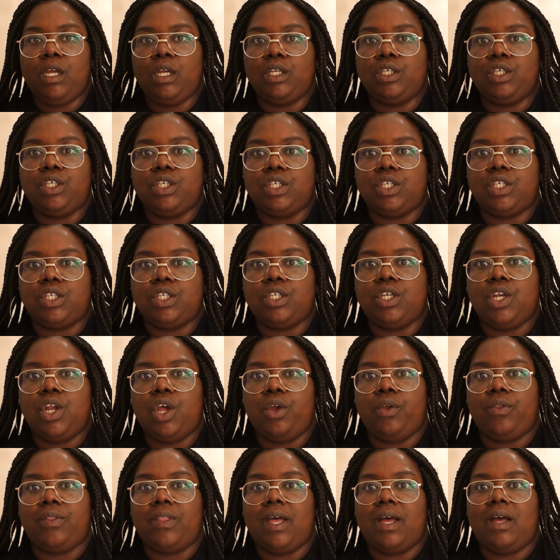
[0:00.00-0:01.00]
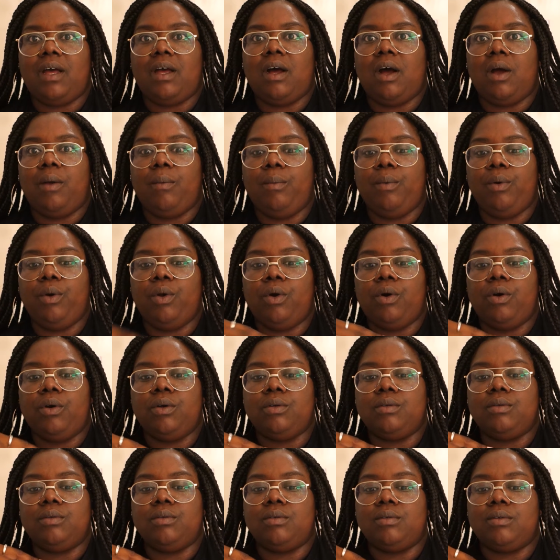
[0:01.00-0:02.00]
Just note that I'm not
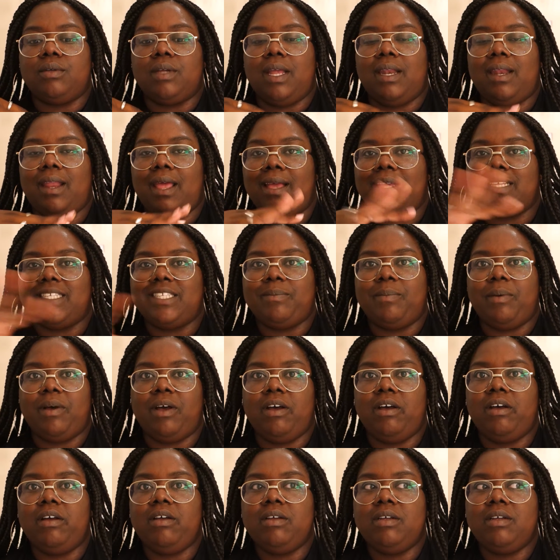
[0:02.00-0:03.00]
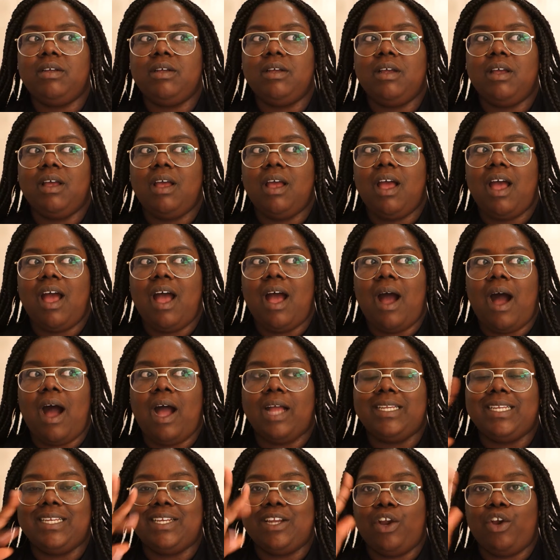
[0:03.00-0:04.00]
an expert. I
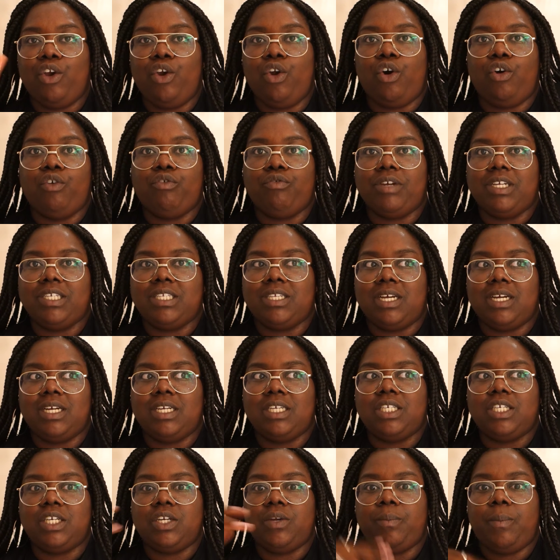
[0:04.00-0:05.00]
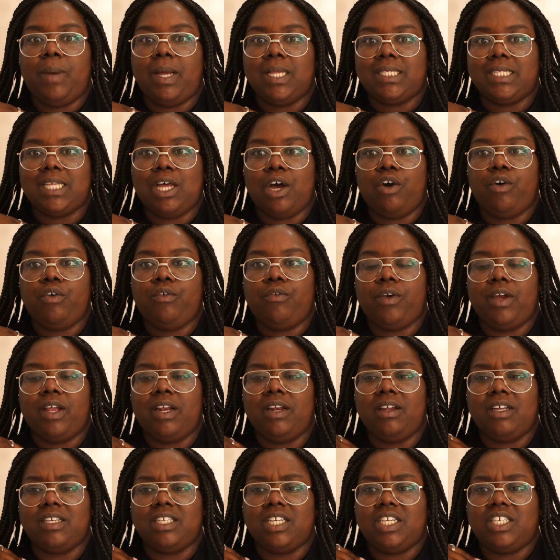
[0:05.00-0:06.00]
did a lot of research myself,
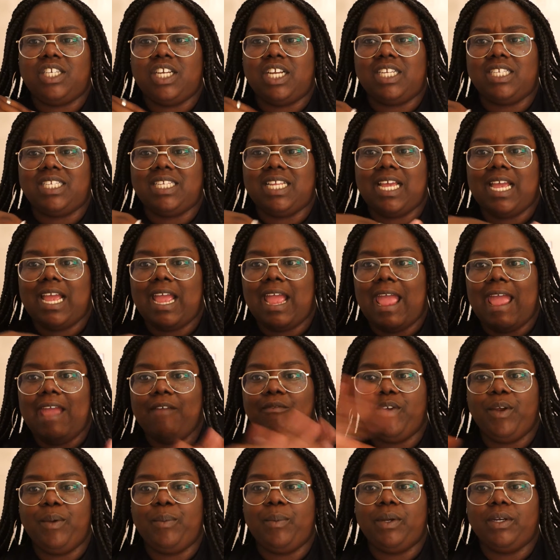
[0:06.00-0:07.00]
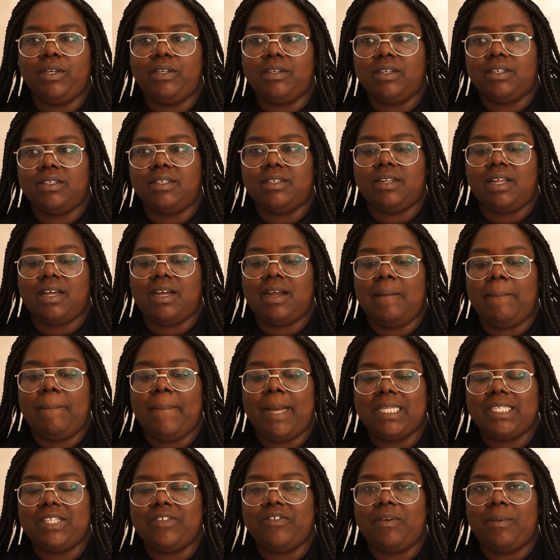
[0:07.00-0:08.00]
and I suggest that everyone does like a
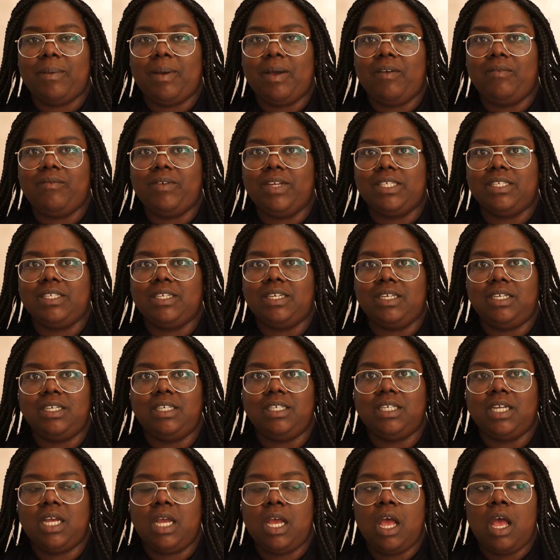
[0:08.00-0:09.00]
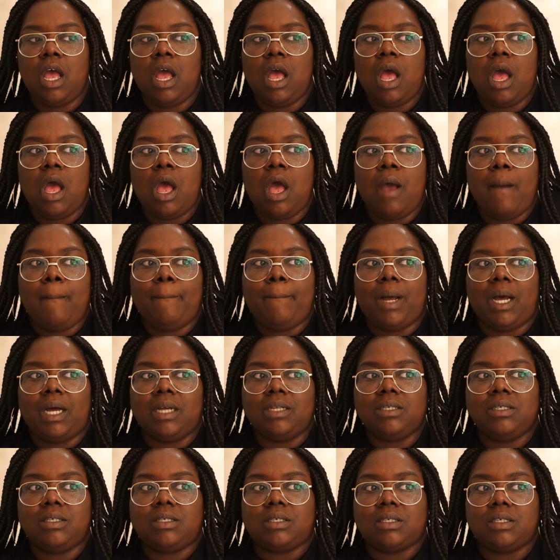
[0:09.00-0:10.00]
massive amount of research.
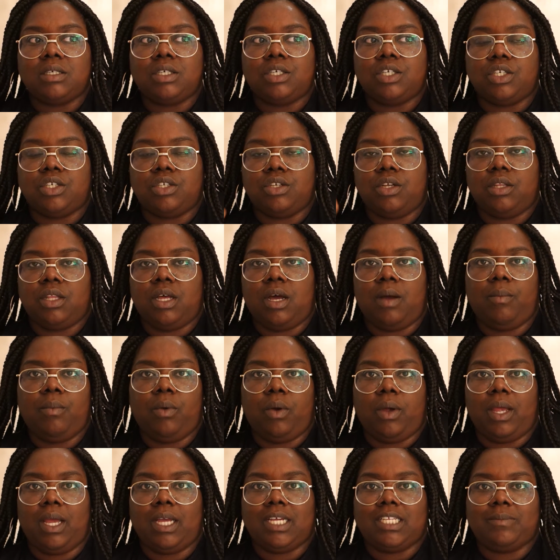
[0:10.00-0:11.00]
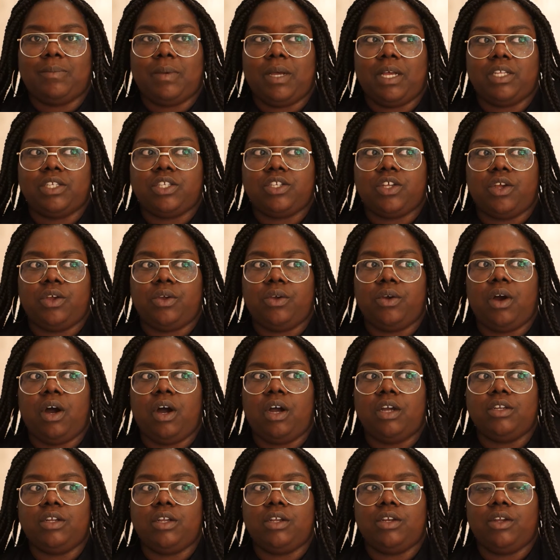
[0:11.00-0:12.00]
But just know that I'm not an expert, so
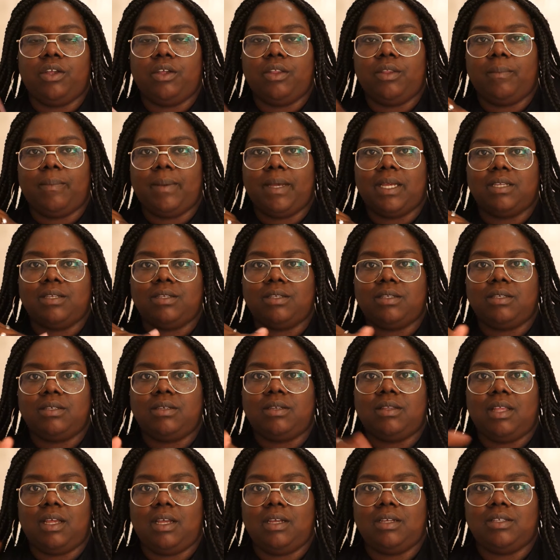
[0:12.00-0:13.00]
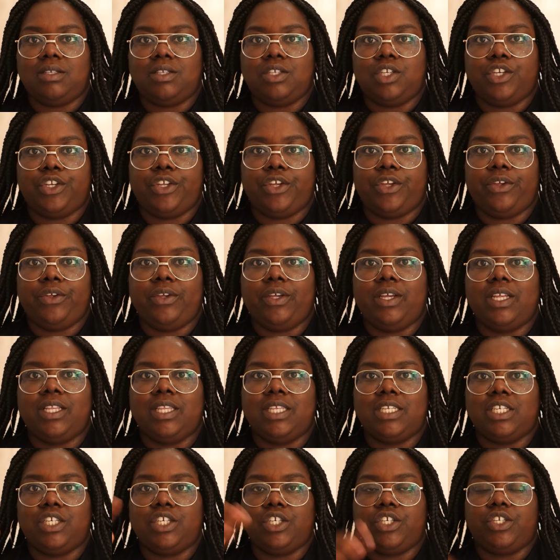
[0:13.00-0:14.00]
I don't know the best things to do.
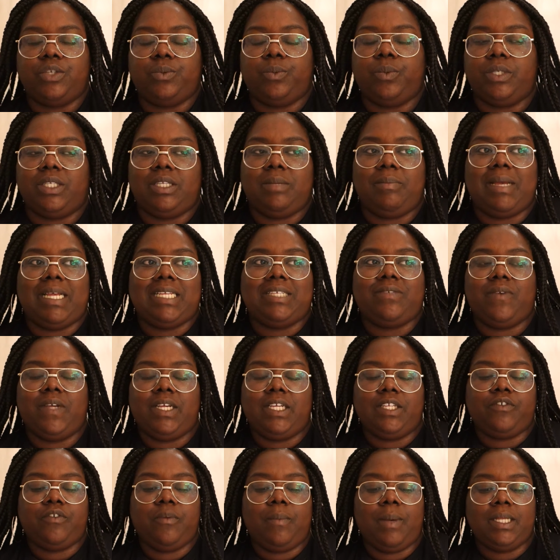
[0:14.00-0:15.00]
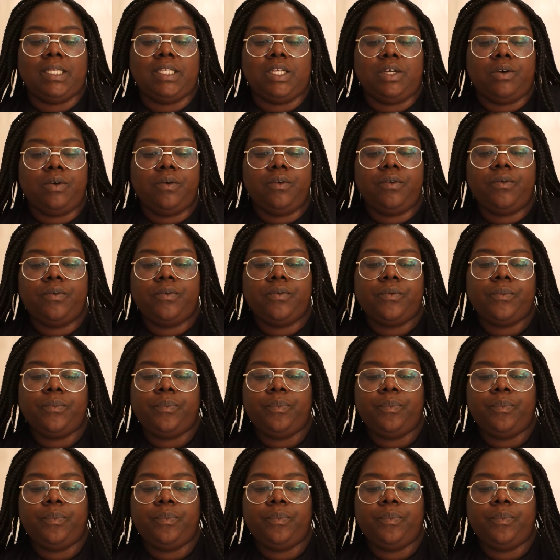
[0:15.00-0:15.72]
This is just was the best things for myself.